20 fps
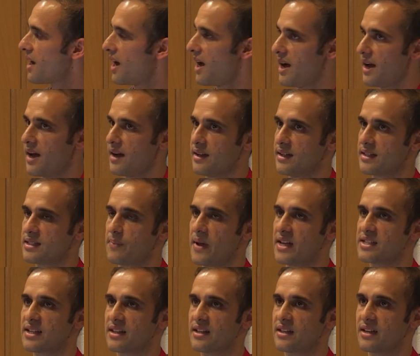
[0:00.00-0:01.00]
It's
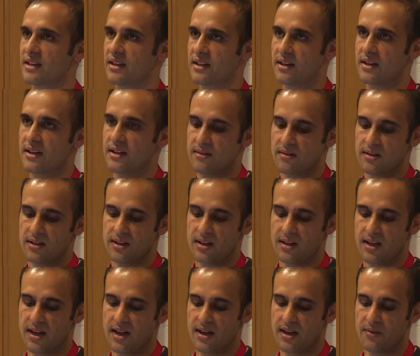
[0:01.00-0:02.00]
basically
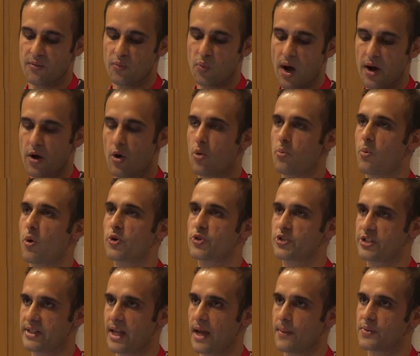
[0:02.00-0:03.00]
one or more
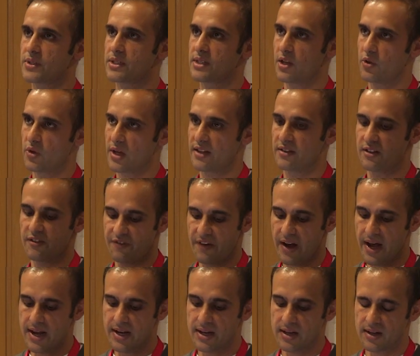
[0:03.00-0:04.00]
steps that you can
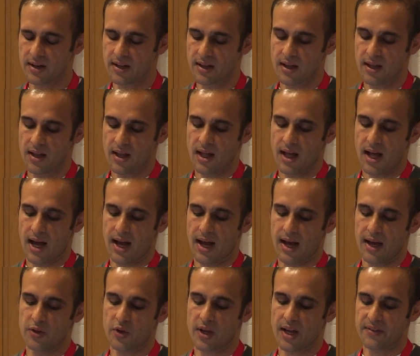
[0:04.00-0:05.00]
define.
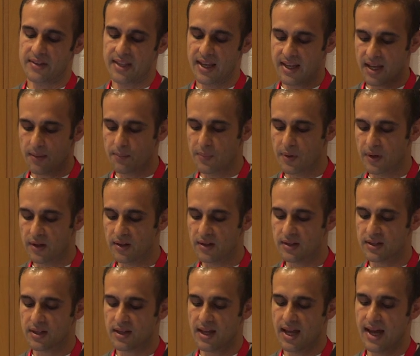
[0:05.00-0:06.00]
You can take a
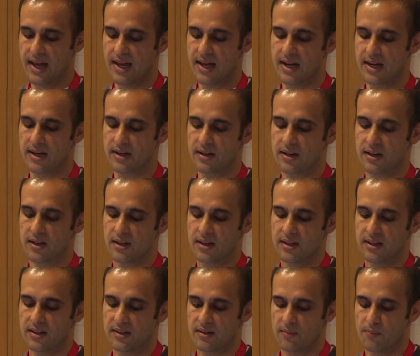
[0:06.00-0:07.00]
build and
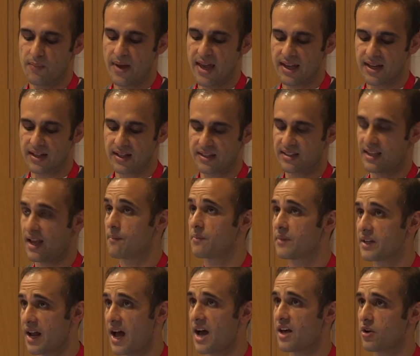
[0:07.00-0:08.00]
make it a
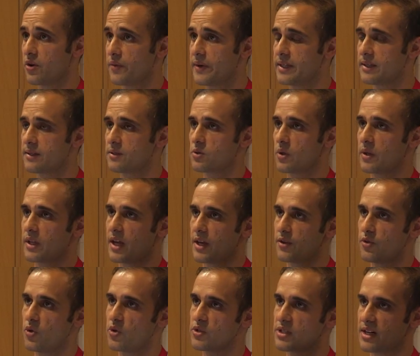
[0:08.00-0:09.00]
template out of it so they
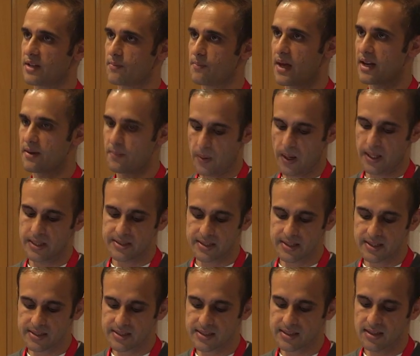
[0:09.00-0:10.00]
can use it in many
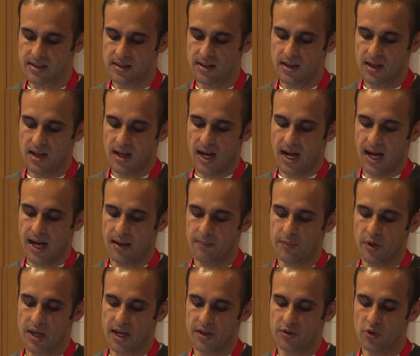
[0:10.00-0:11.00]
places.
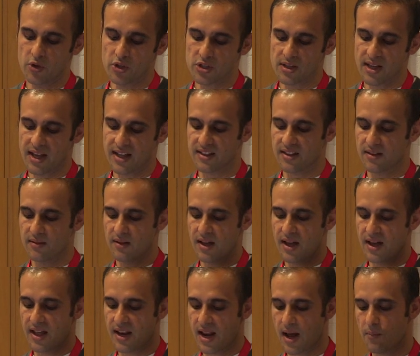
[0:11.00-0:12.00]
You can use
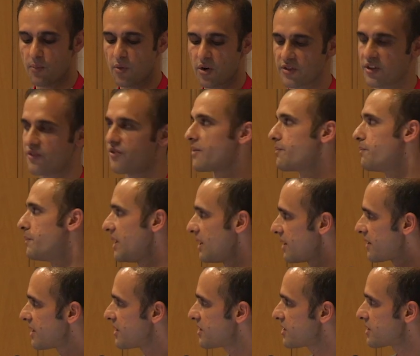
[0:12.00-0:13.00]
a number of different
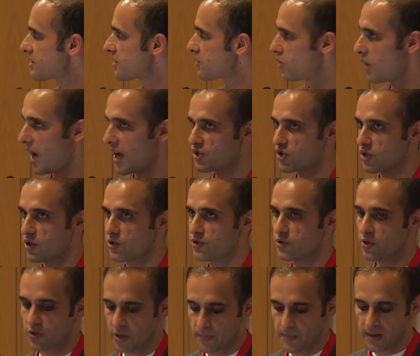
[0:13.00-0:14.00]
builders to actually
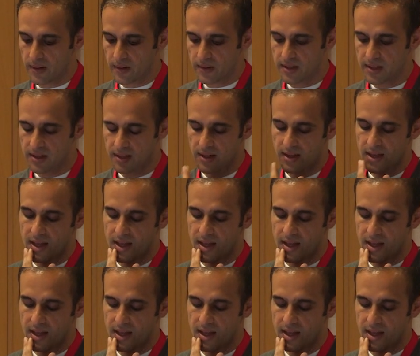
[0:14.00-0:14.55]
do the build.